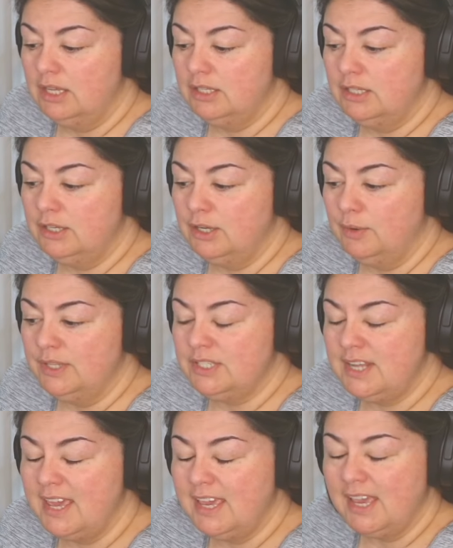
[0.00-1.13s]
you know, it's
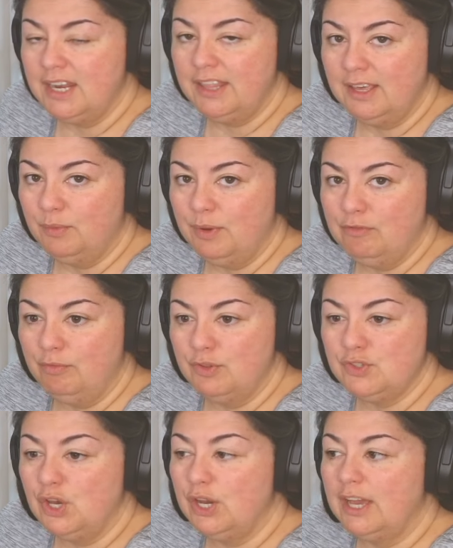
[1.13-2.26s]
taking anything away from the
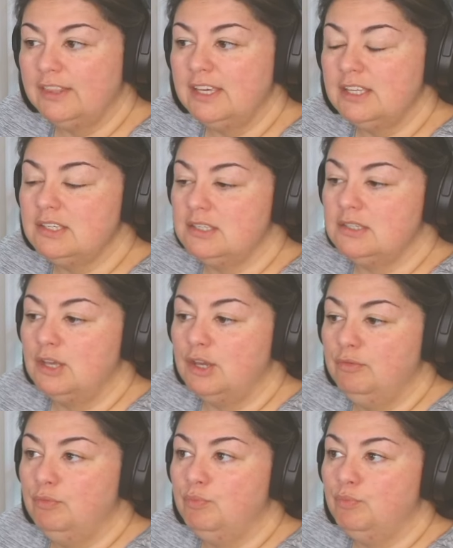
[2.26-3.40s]
song. I think it's just
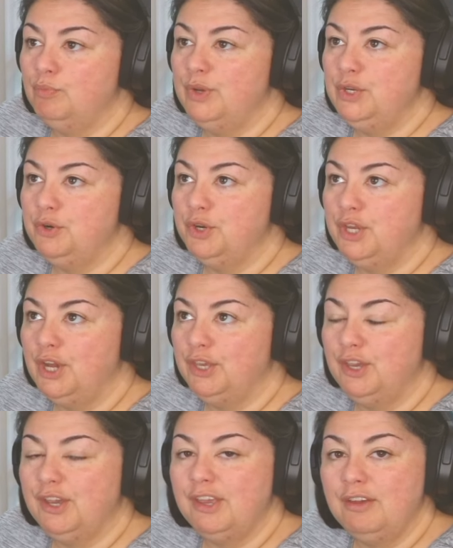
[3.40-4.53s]
when you're young,
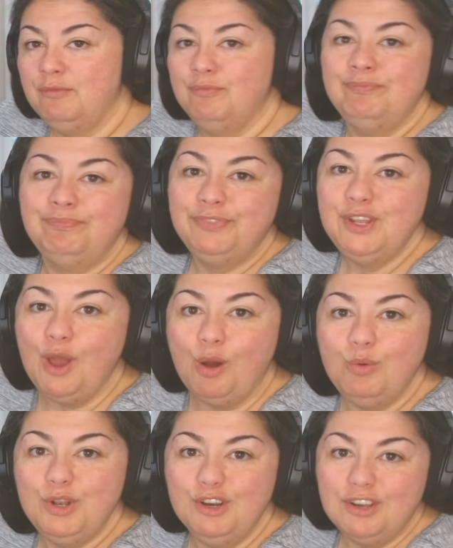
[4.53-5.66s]
you
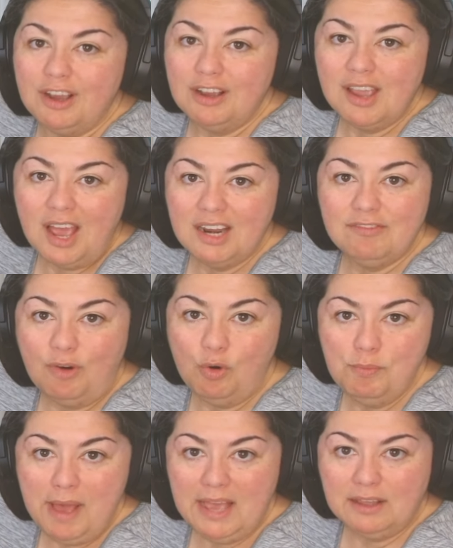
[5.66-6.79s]
kind of pull
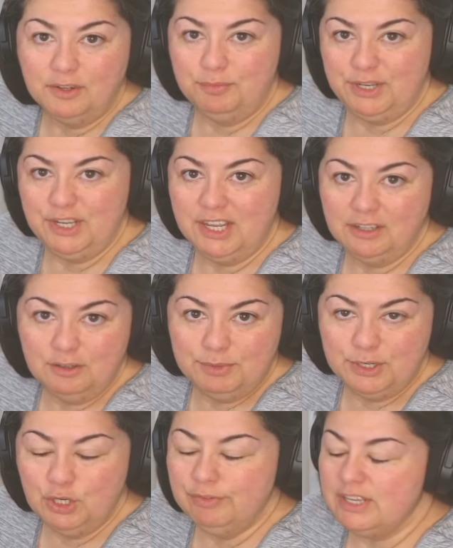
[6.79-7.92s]
back a little bit. You get a little bit
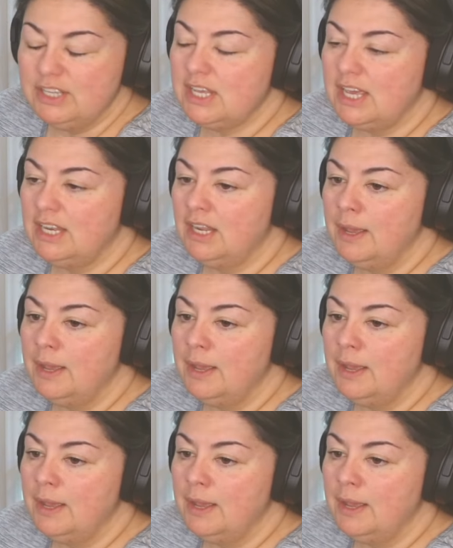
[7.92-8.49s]
nervous. And